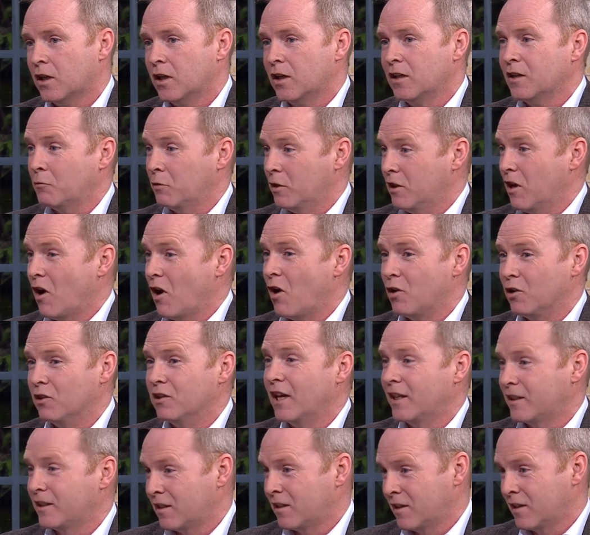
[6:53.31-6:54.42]
that we all
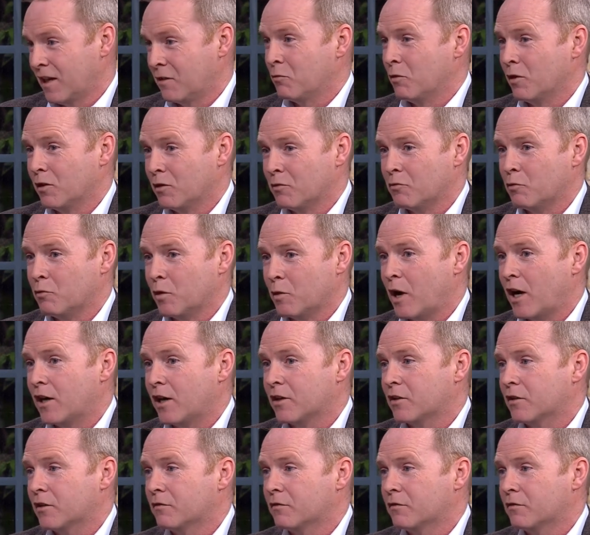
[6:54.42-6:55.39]
like to think we're part of.